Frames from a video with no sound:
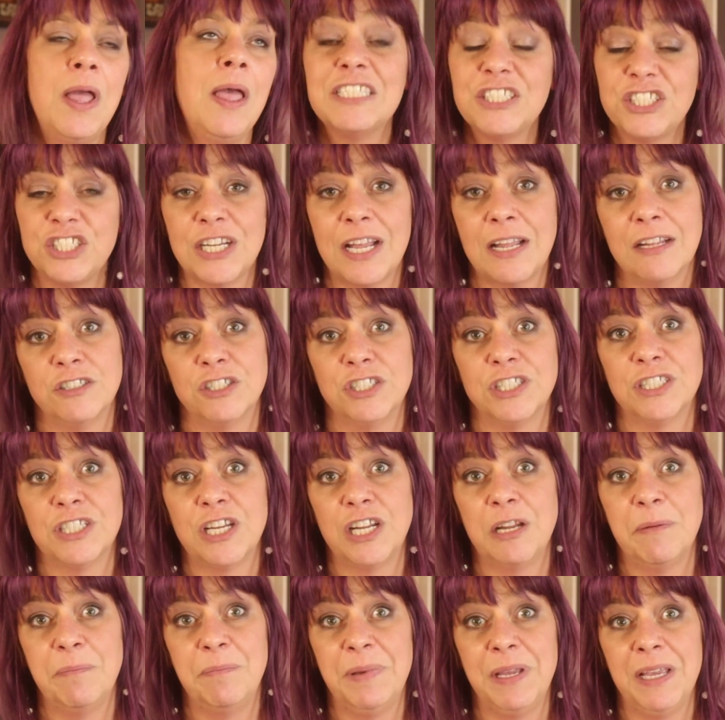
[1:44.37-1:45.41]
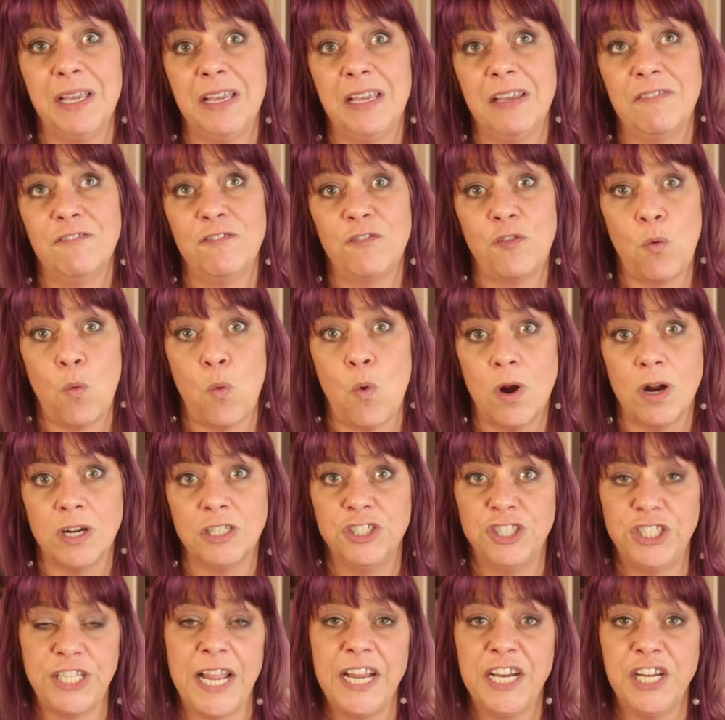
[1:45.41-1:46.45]
This challenge is going to be for
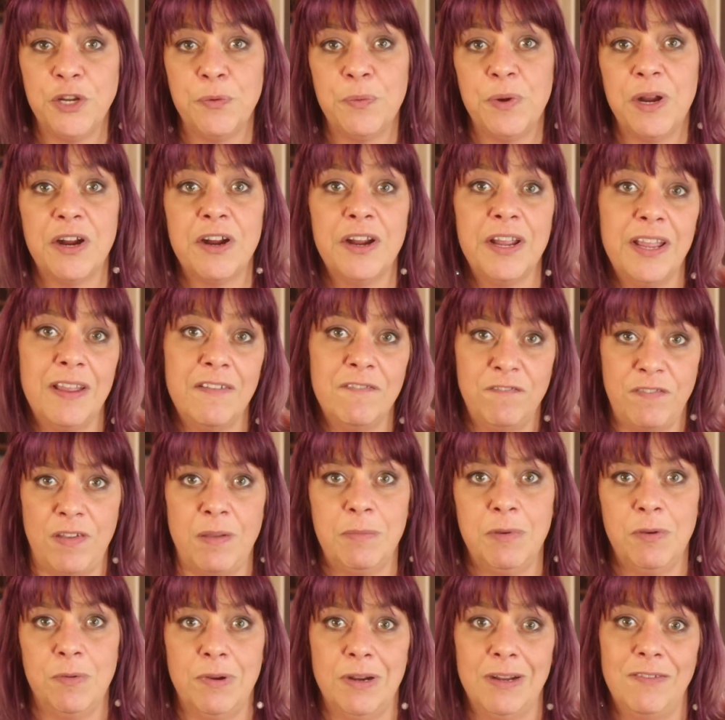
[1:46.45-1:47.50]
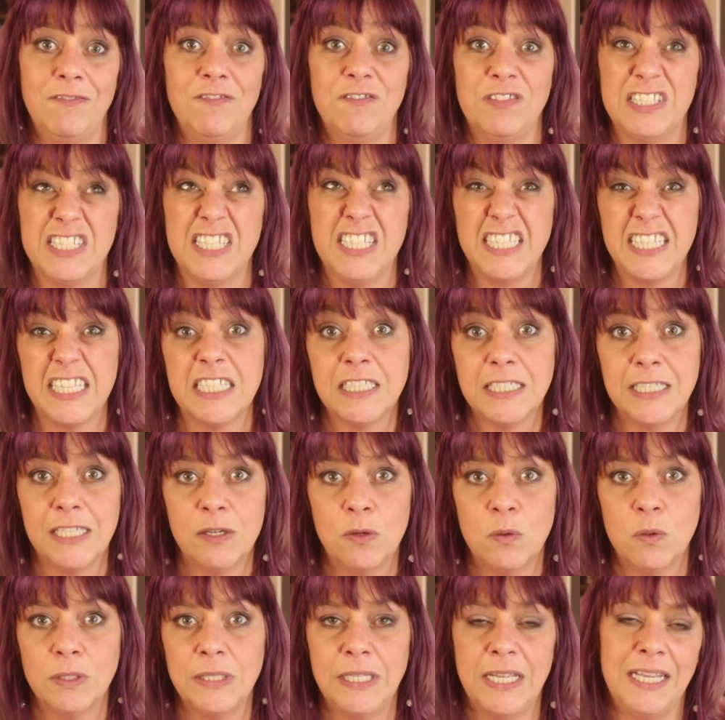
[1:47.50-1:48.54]
January and February, sixty
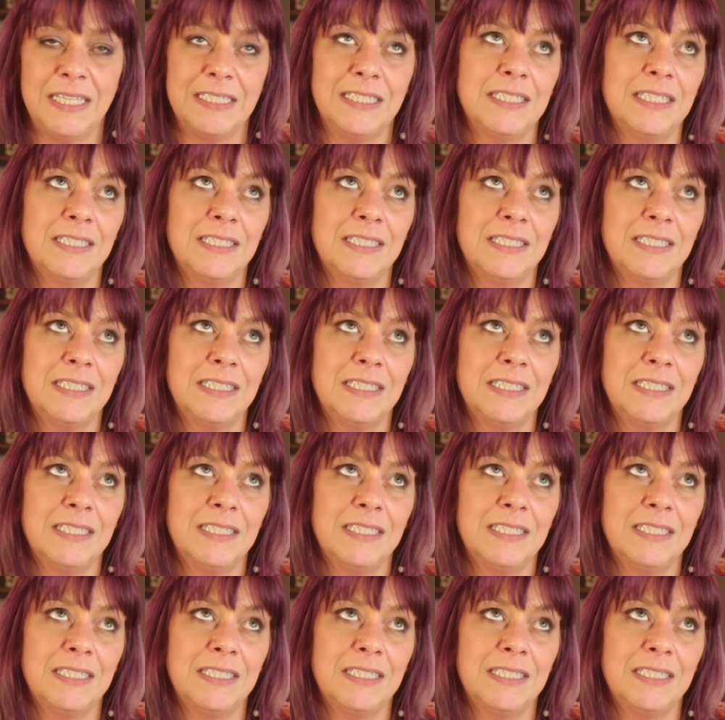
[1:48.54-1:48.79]
whole days.